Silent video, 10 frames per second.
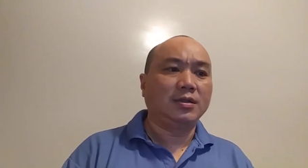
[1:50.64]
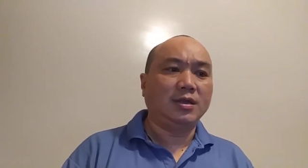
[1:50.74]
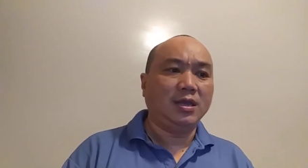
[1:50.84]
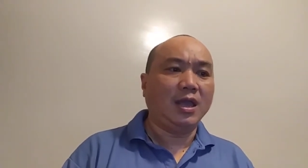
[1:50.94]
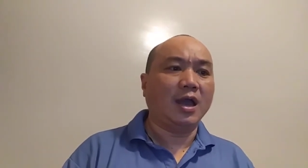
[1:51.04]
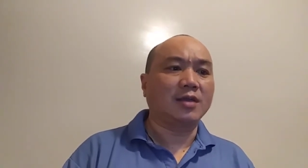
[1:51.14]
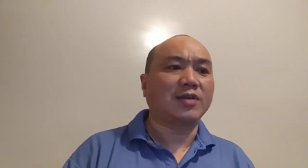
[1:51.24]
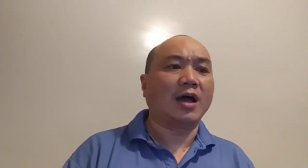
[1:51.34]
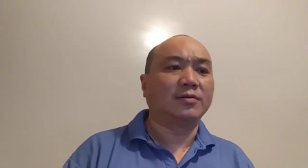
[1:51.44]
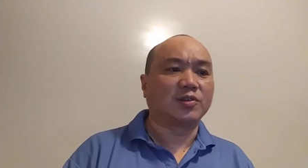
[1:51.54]
He has
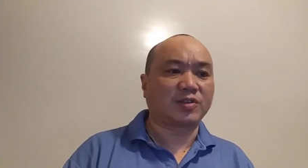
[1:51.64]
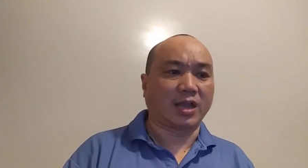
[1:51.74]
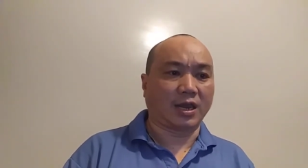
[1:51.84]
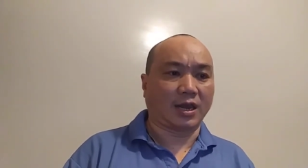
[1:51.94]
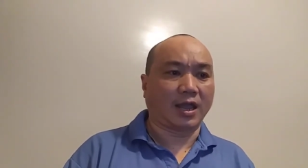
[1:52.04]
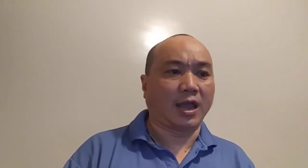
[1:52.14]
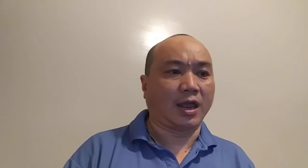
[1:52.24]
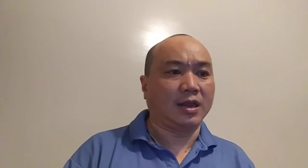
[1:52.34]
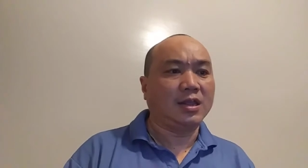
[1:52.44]
understand and